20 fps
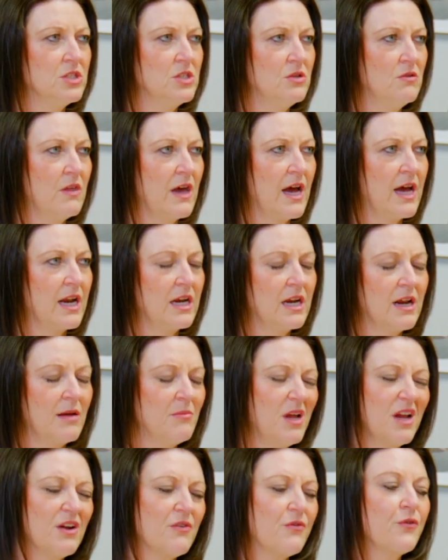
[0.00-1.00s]
do that. And
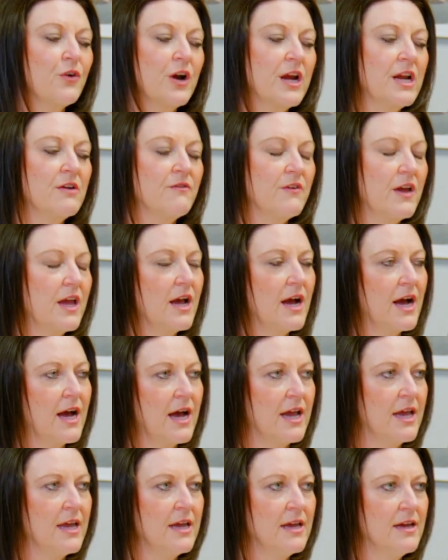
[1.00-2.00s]
I'm not afraid of
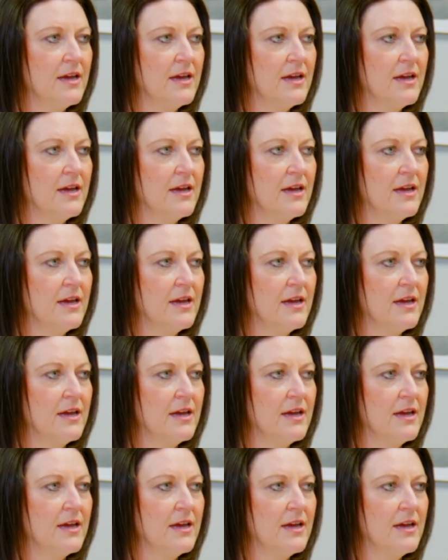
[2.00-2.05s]
AI